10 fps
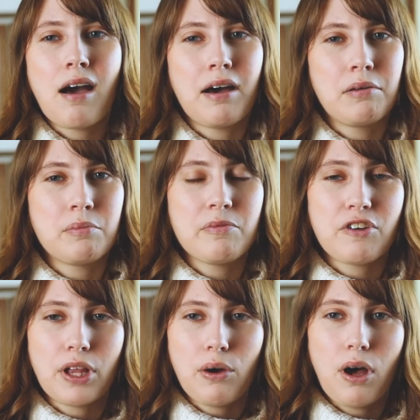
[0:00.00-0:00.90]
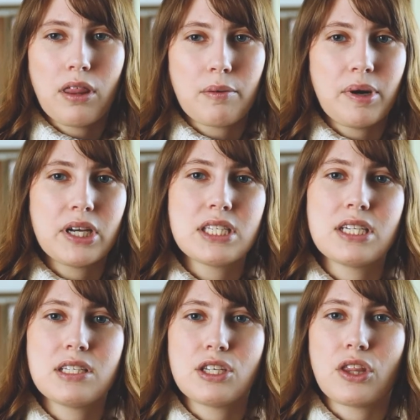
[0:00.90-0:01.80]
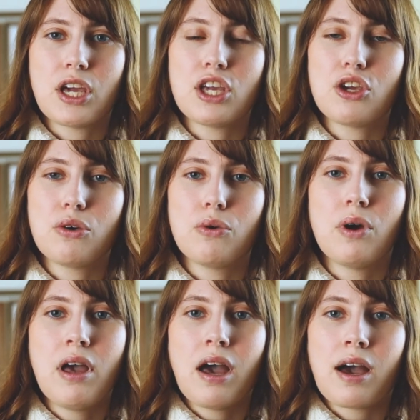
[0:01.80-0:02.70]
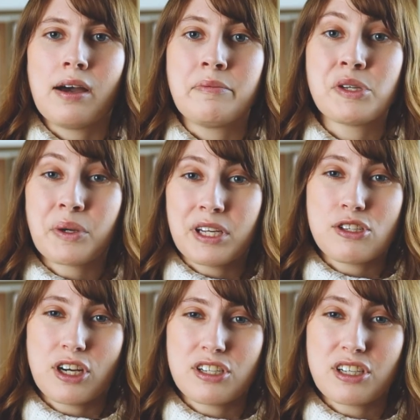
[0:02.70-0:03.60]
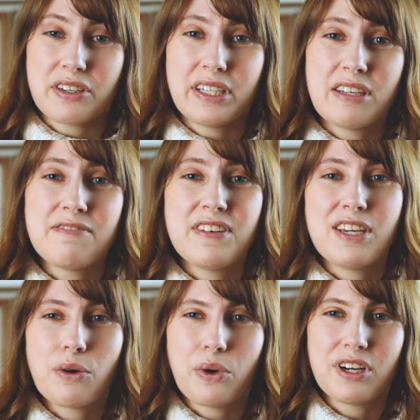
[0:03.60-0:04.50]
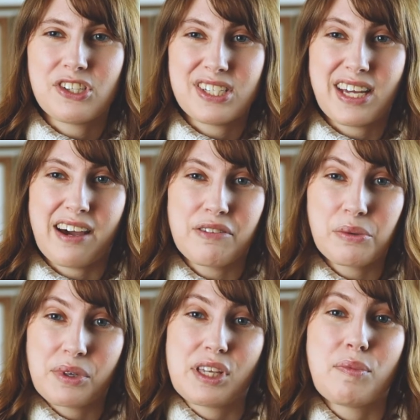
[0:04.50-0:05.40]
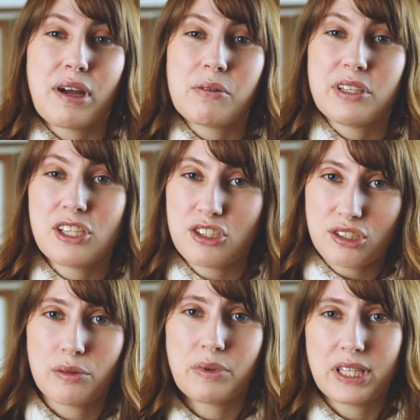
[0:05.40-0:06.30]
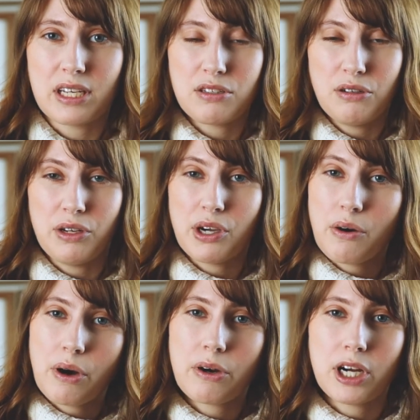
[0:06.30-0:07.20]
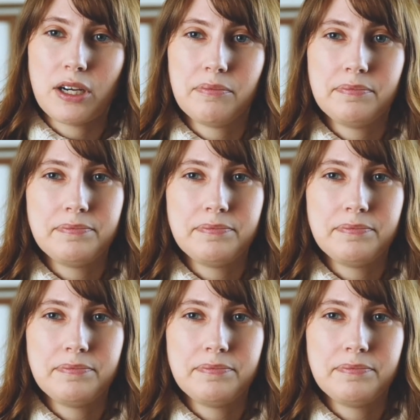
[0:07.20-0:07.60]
Follow all their policies so that you don't get charged a cleaning fee or just have a really bad relationship with that studio owner.